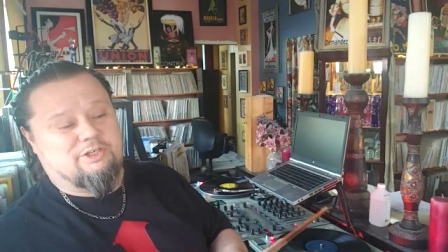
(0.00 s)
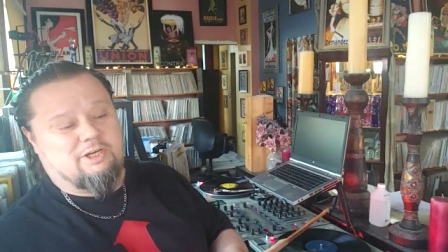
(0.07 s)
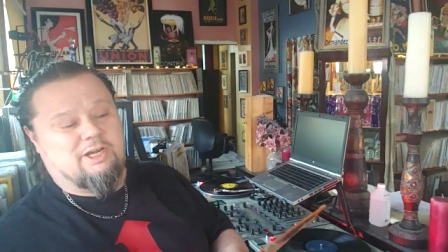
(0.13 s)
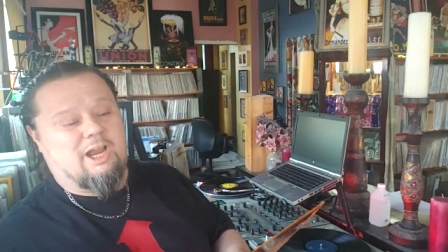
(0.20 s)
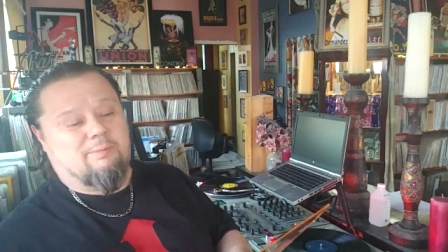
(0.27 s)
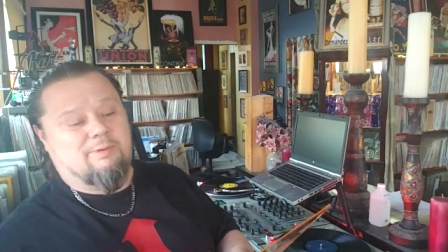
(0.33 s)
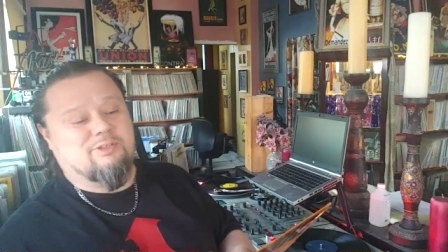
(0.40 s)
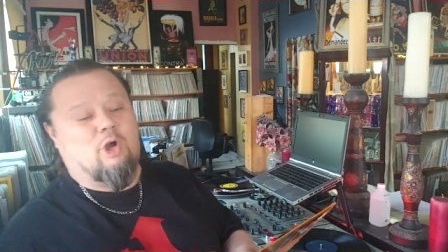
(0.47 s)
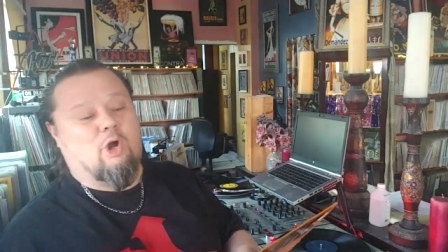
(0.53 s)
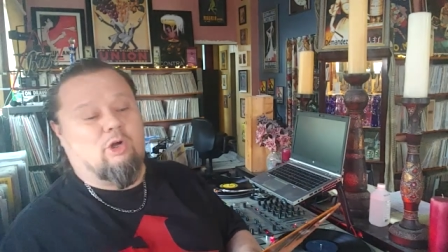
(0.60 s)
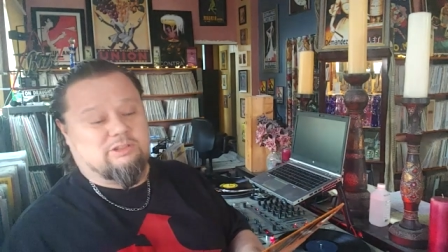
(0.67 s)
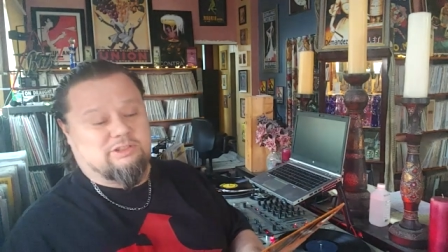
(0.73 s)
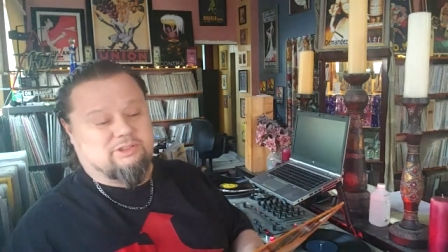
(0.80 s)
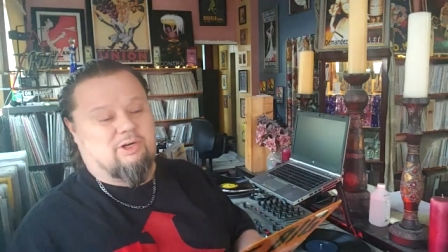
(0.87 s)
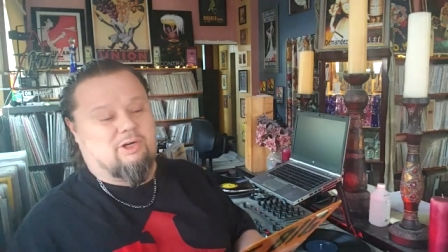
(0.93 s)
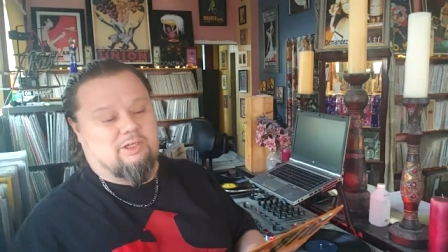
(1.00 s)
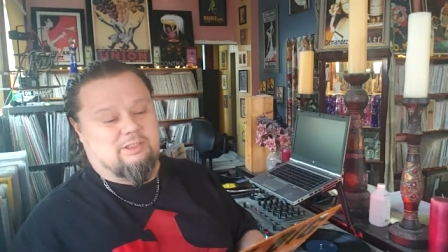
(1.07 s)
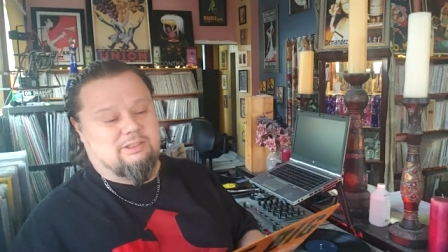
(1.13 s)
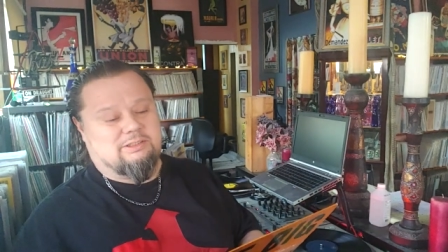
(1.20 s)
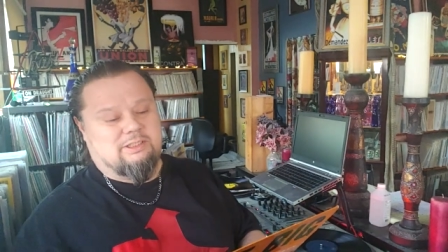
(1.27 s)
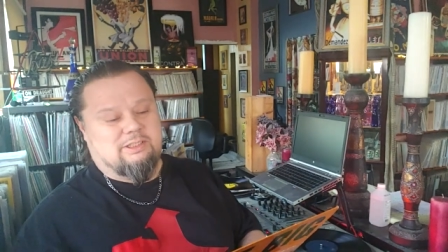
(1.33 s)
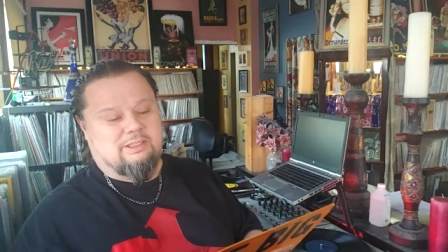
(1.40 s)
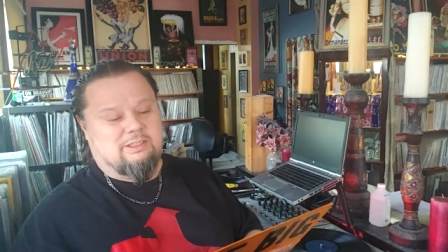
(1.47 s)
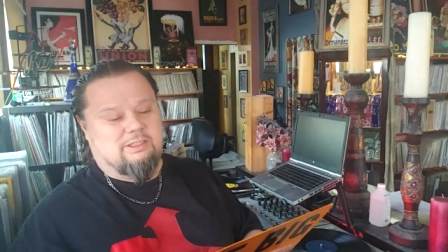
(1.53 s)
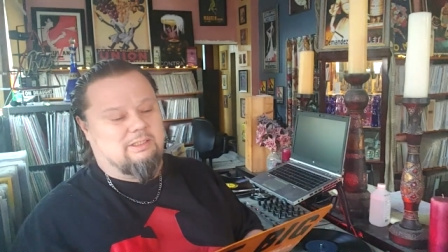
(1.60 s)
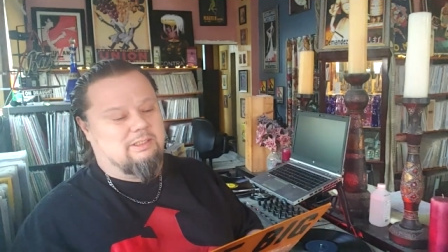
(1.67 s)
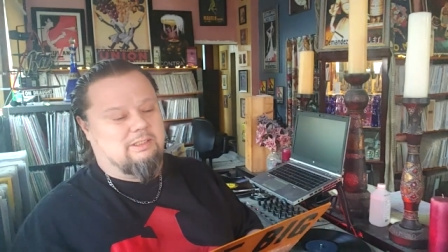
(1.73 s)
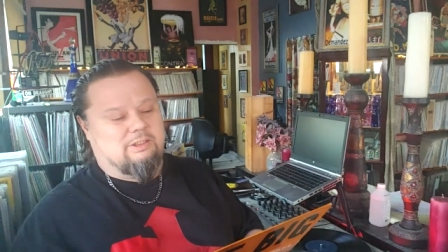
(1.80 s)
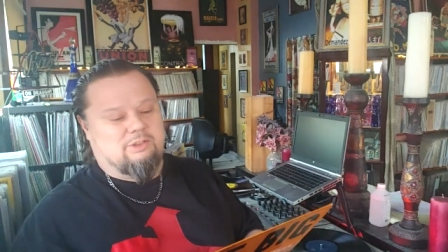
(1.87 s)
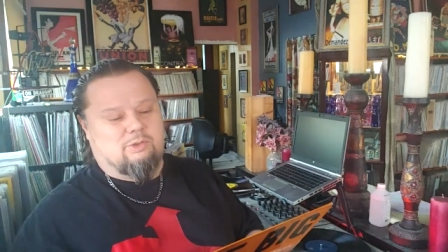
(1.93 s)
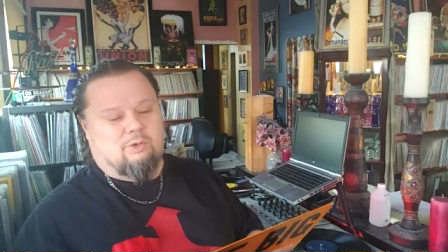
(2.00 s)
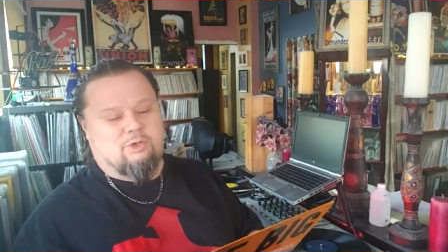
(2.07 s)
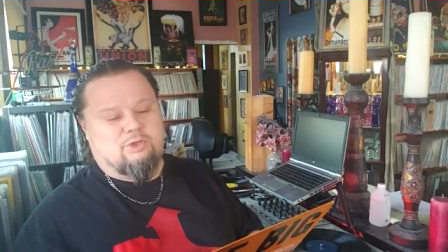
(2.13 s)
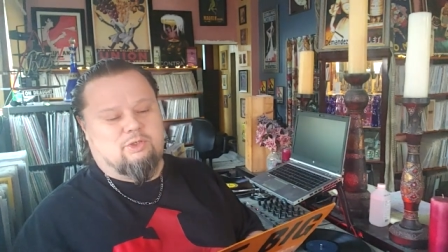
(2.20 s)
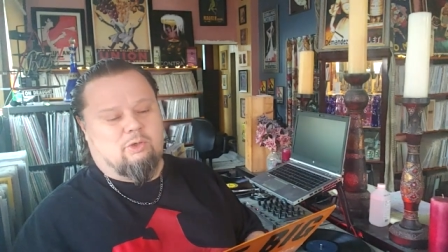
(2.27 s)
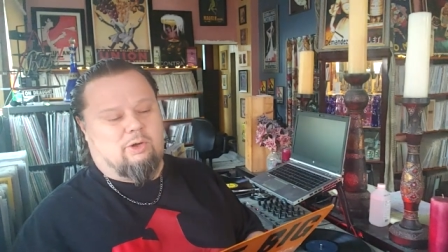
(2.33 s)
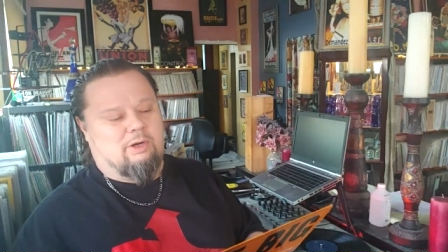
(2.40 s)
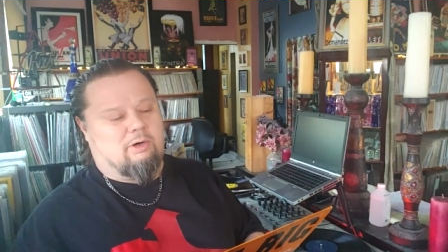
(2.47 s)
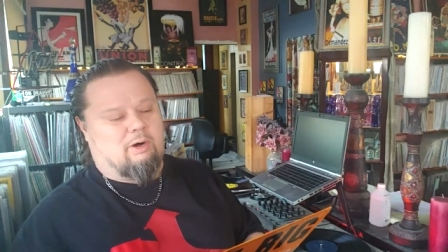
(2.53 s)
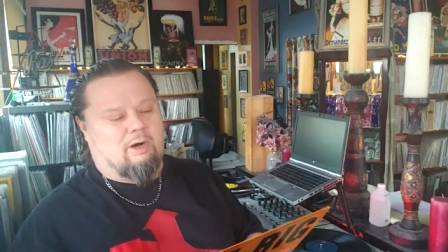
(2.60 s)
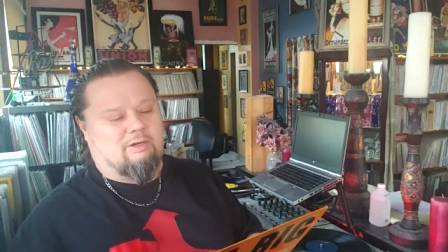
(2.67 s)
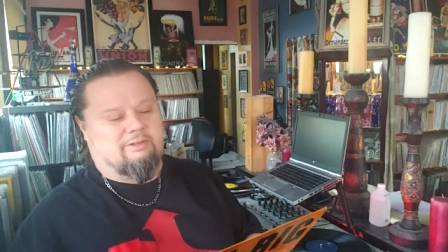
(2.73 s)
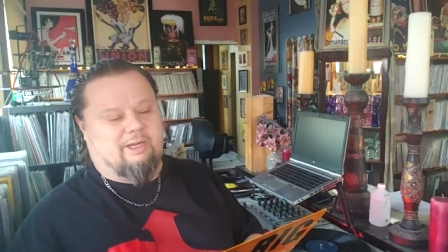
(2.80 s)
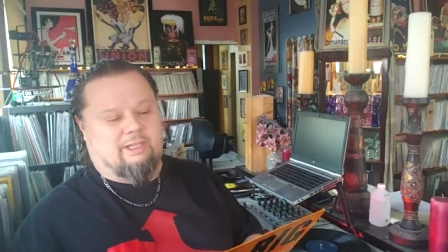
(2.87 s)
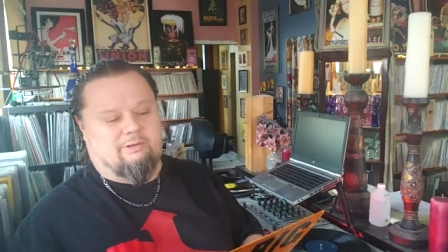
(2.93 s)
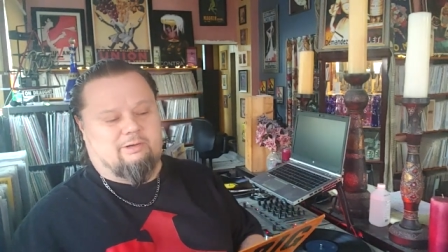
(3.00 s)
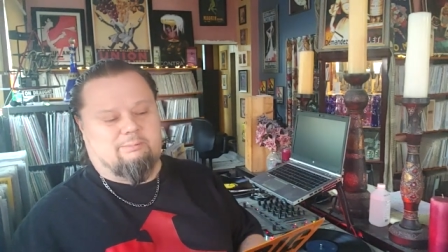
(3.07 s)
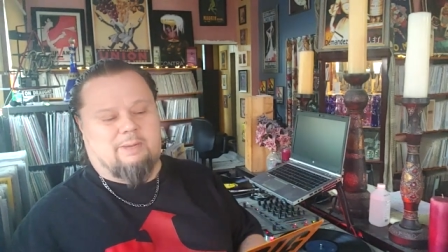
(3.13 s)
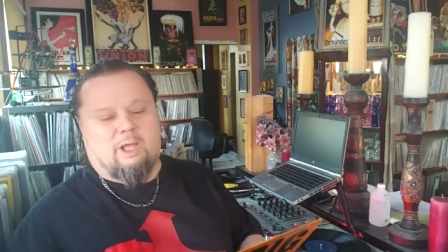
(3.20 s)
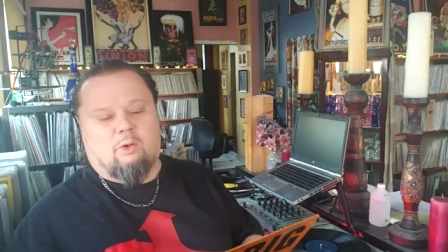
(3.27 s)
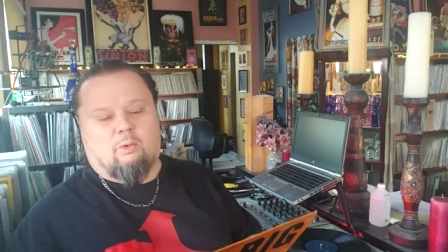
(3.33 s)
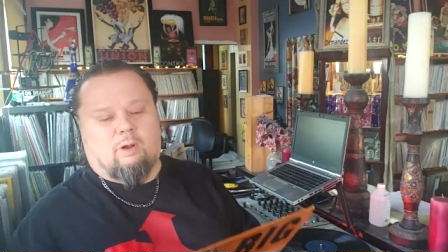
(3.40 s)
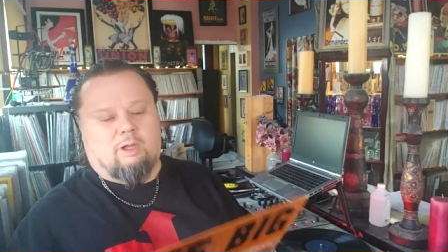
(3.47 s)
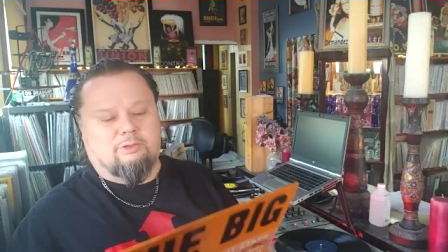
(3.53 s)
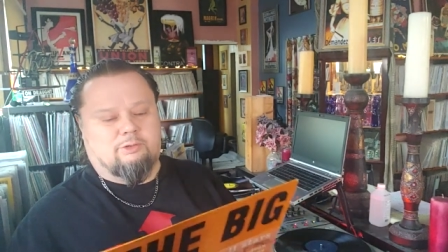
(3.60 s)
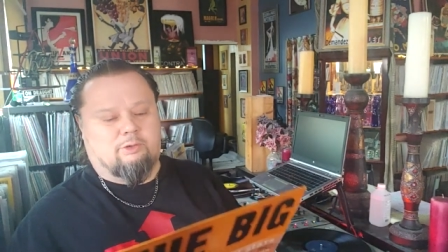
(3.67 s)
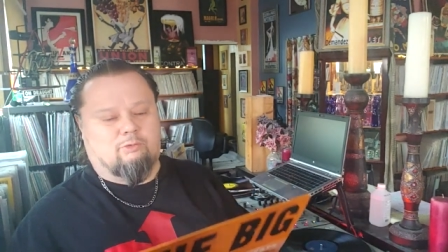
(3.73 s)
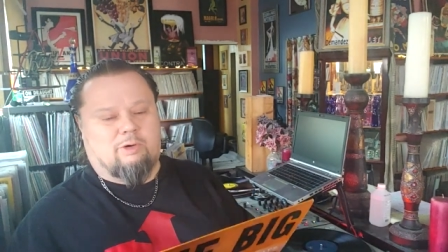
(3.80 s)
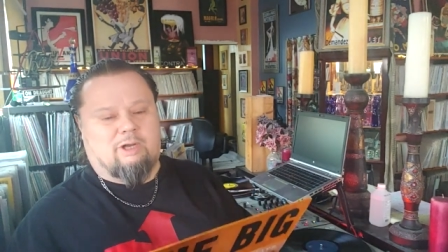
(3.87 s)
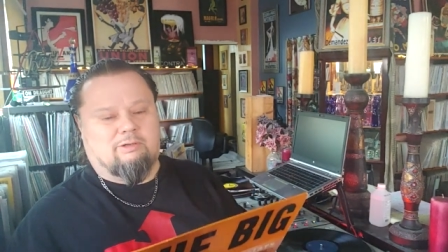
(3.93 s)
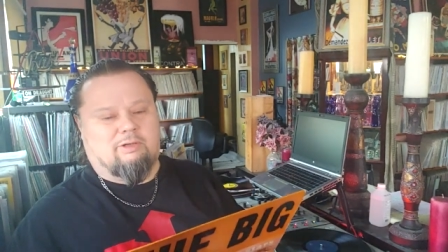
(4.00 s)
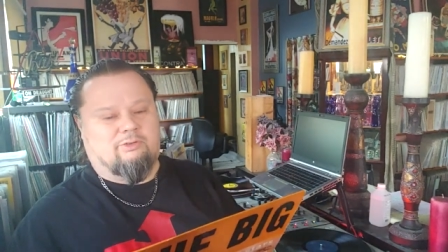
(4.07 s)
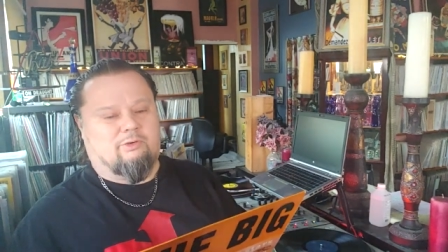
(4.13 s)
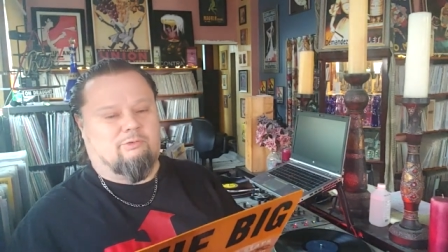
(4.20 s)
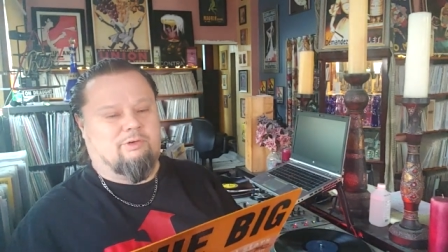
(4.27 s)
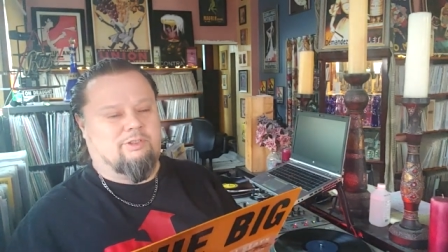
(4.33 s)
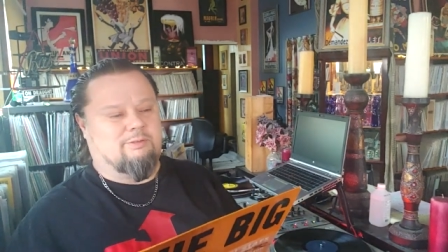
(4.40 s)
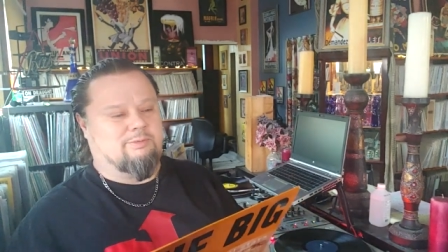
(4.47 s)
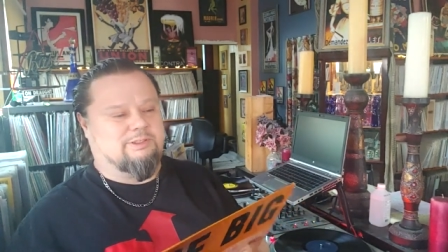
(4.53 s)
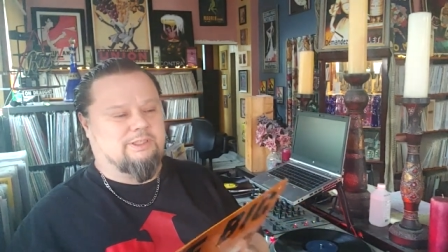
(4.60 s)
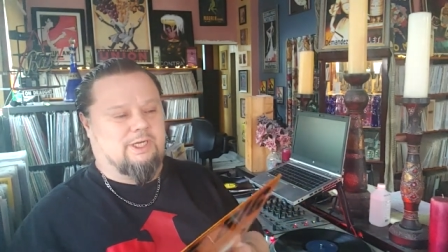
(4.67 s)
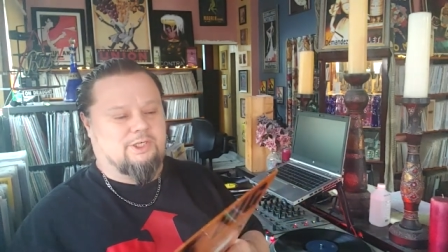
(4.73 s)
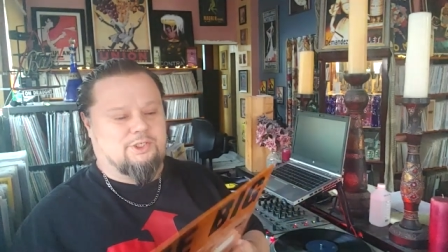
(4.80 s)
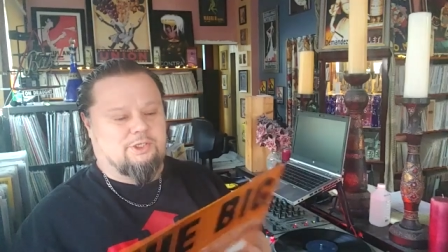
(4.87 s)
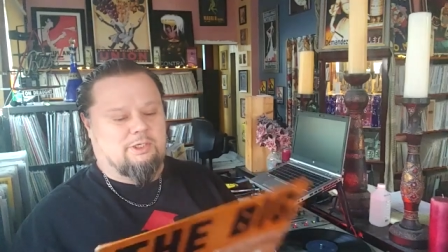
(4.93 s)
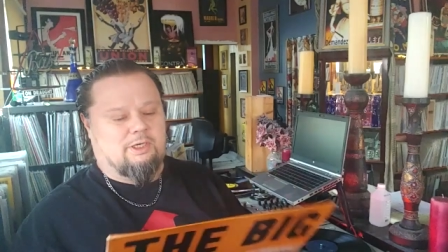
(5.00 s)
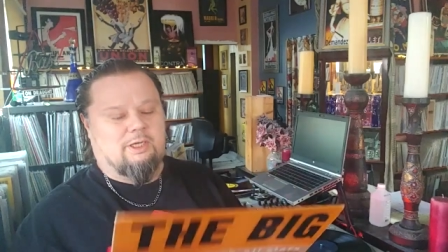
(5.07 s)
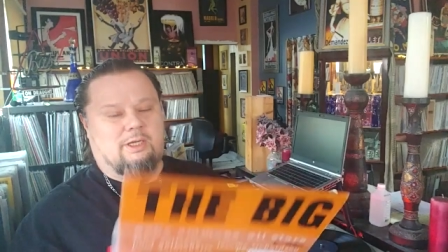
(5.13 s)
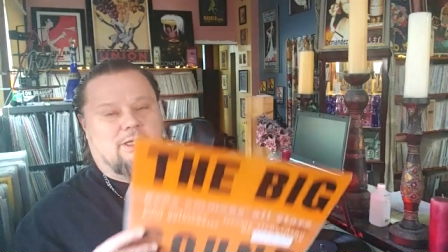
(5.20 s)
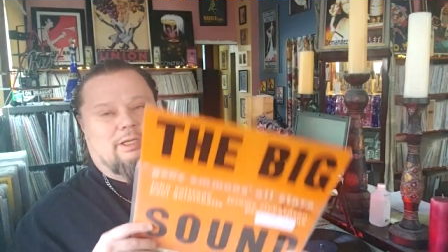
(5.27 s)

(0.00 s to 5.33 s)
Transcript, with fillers: Gene Ammons All Stars, George Joyner, Art Taylor, and Mal Waldron round out the rhythm section.